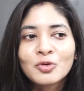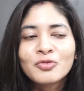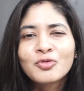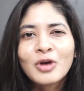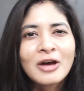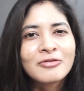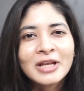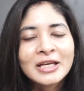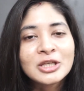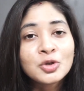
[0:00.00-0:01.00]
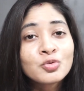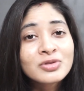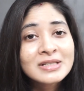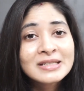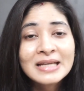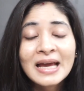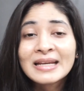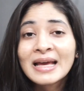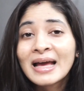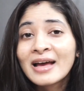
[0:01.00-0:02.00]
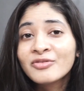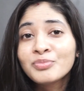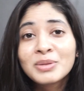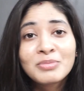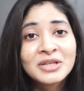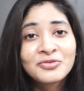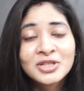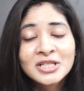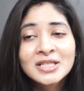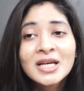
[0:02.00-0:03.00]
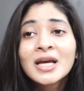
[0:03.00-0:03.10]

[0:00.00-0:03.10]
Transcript: and you have like used it and have been benefited.